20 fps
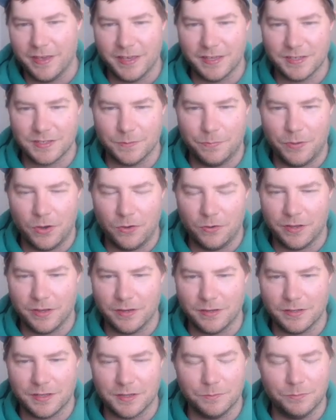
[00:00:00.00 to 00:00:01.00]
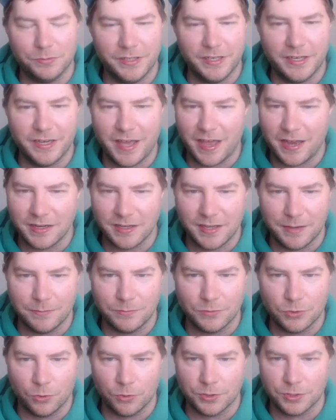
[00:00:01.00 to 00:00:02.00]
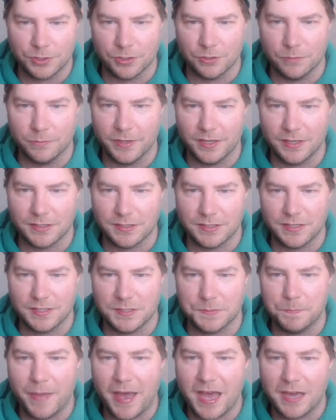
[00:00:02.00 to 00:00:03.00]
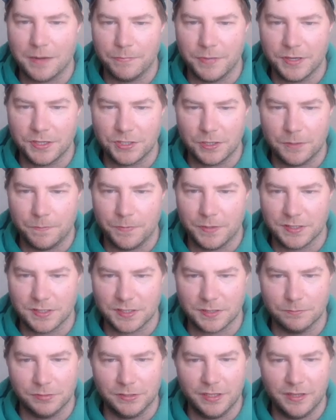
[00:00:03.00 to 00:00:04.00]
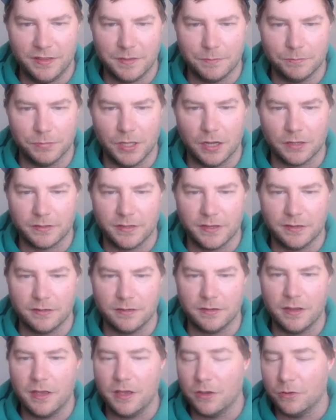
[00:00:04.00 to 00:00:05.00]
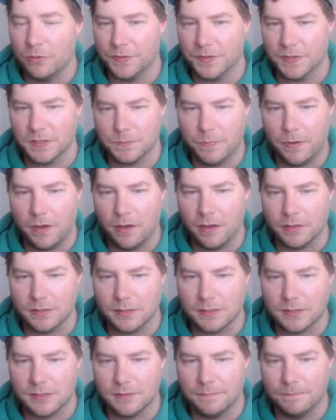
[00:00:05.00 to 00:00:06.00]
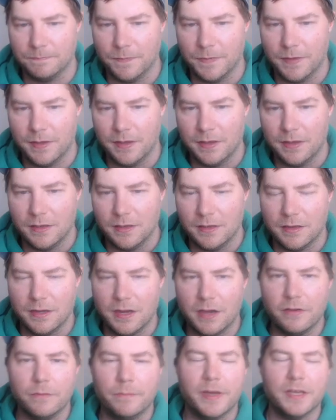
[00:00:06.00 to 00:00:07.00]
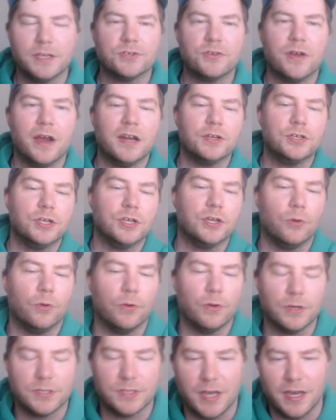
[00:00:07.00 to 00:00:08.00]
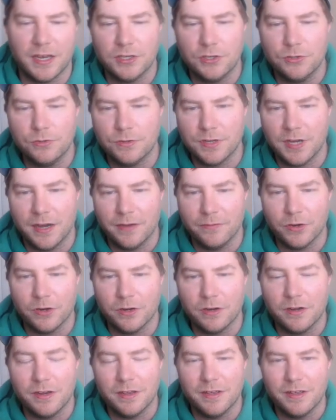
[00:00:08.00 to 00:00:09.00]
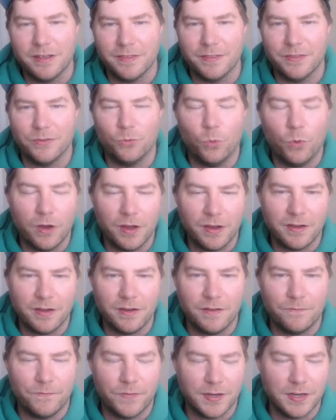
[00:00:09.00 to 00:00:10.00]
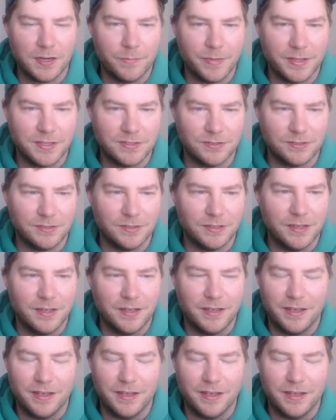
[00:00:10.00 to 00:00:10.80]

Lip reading: his opponent complete endgame torture because this bad bishop is completely blocked in with his pawns. Now in my strategy course, I do cover the one fundamental